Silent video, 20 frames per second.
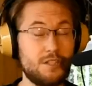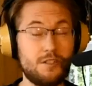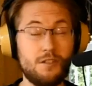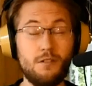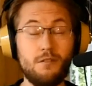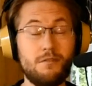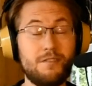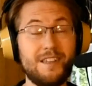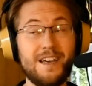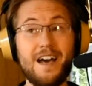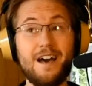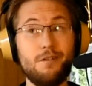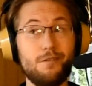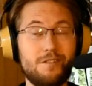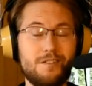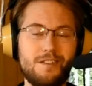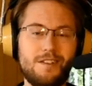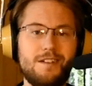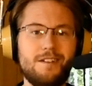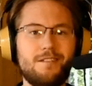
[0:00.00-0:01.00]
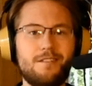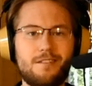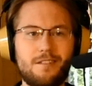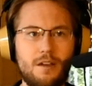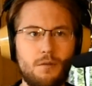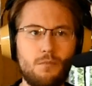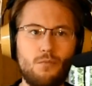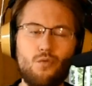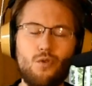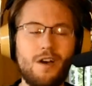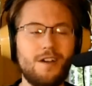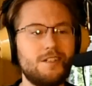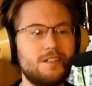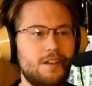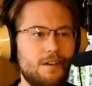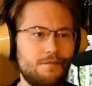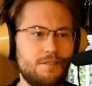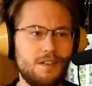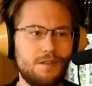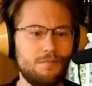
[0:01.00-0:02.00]
2000 somewhat
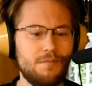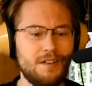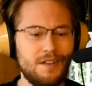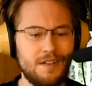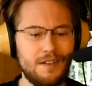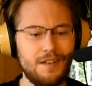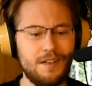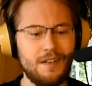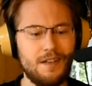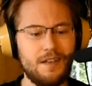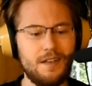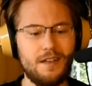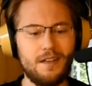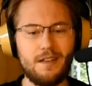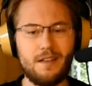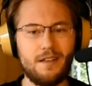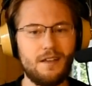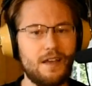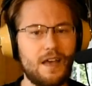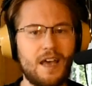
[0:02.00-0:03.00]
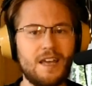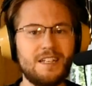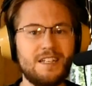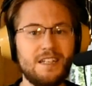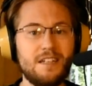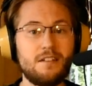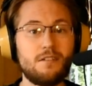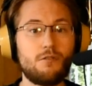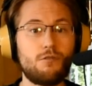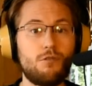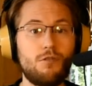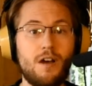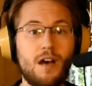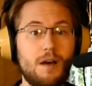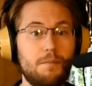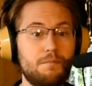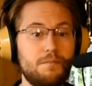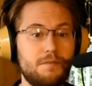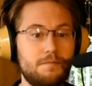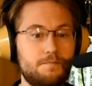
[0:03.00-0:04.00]
of them, I didn't
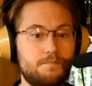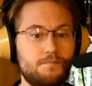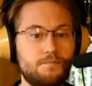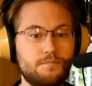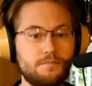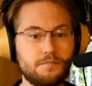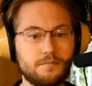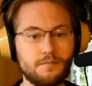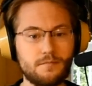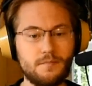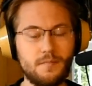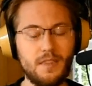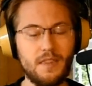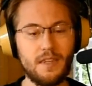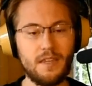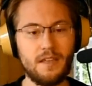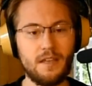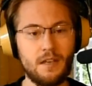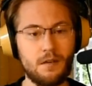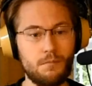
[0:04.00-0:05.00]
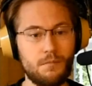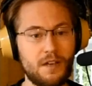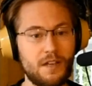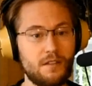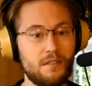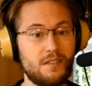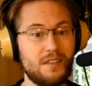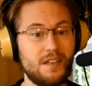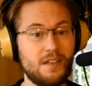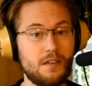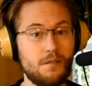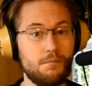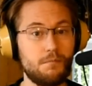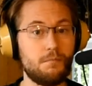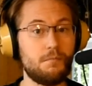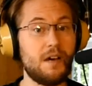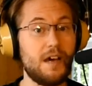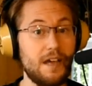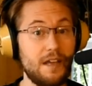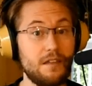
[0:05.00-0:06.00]
crop. And my thinking
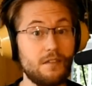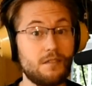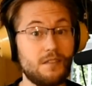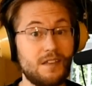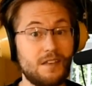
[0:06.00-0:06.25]
behind